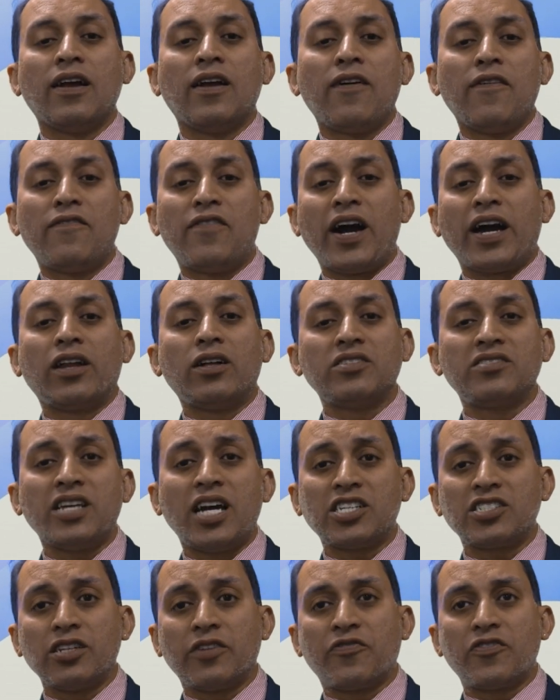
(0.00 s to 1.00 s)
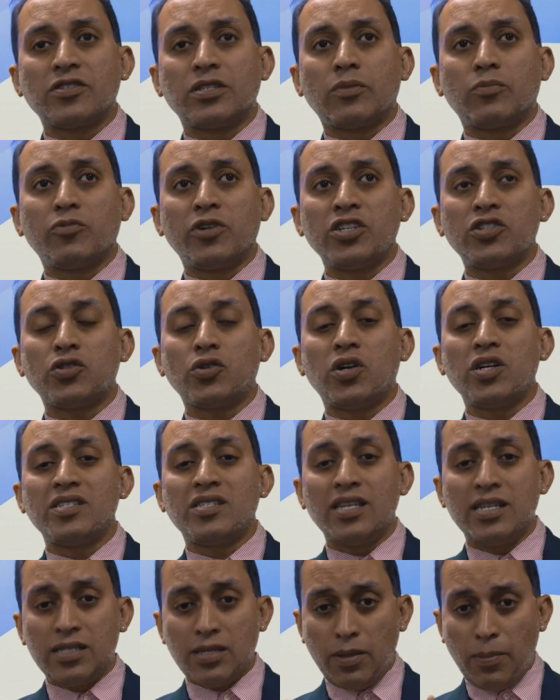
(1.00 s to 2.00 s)
Final section for some
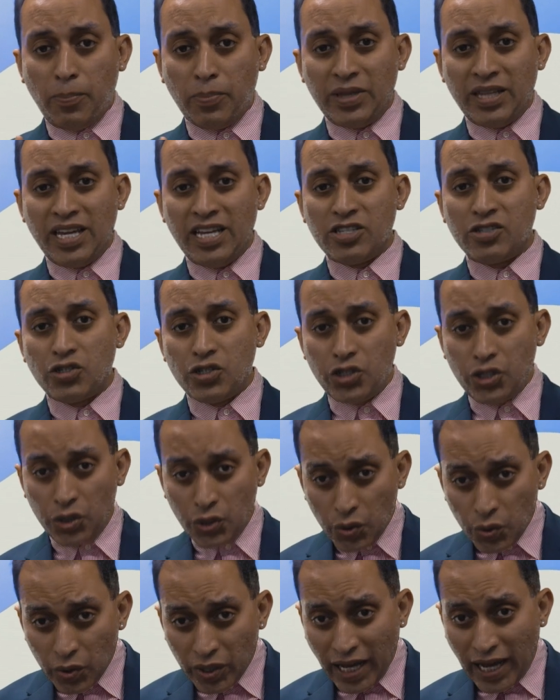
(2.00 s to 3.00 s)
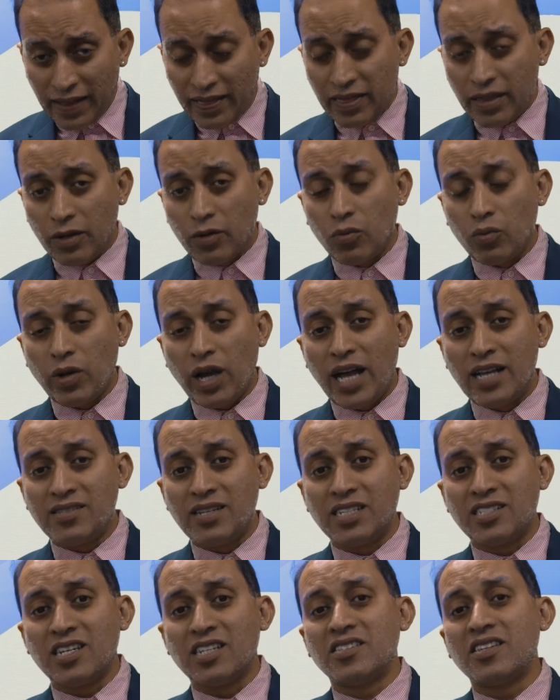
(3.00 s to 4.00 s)
resources. Please do get the
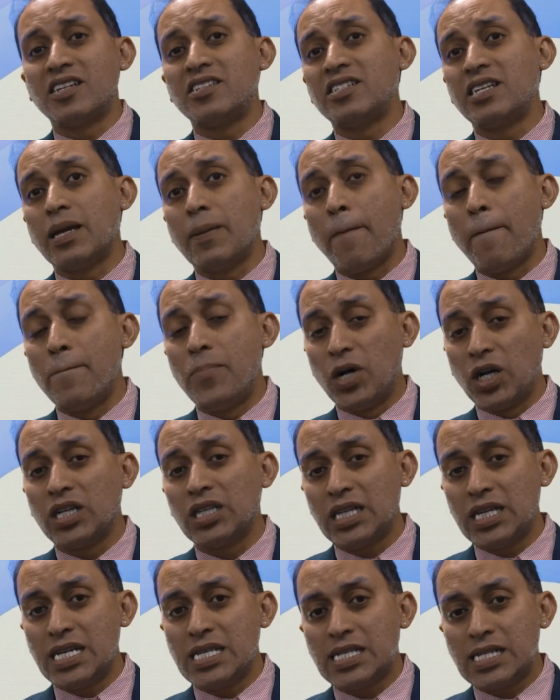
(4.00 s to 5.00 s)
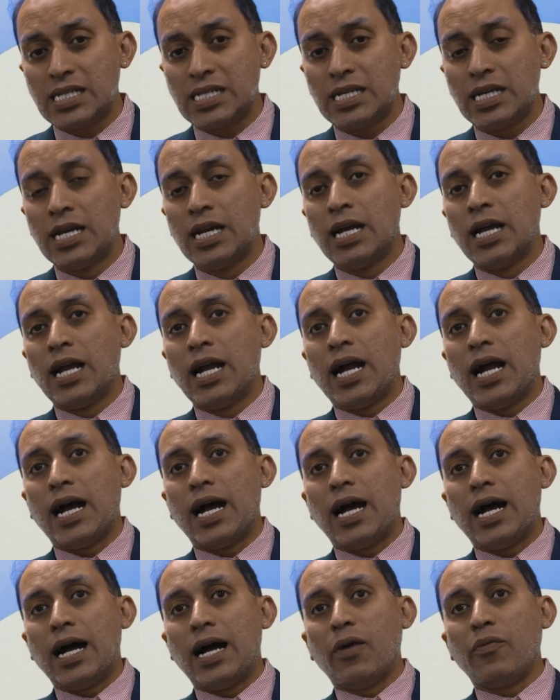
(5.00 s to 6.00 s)
SHSAT book list.
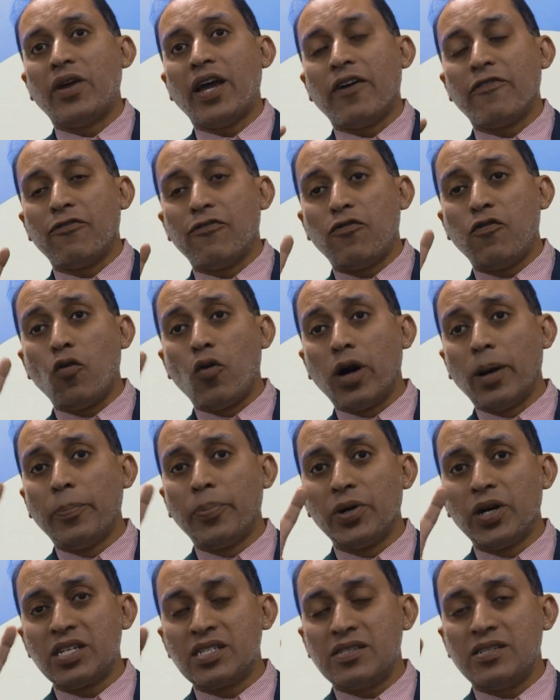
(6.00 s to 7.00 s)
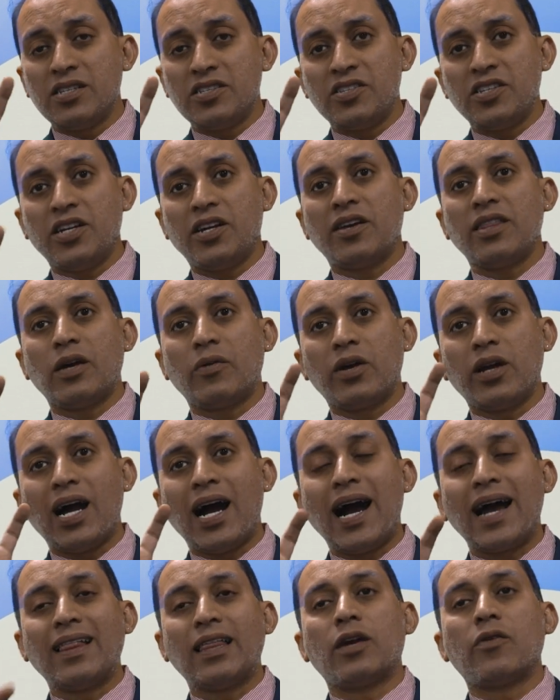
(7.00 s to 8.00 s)
We have 4 books this year that we
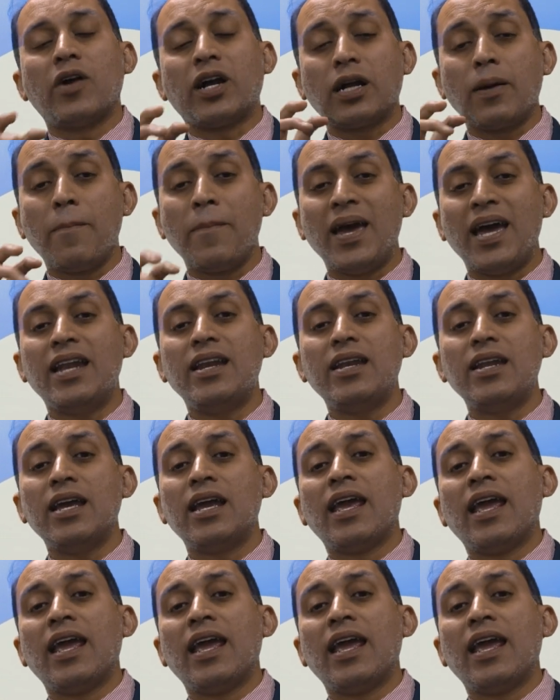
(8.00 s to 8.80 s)
highly recommend, and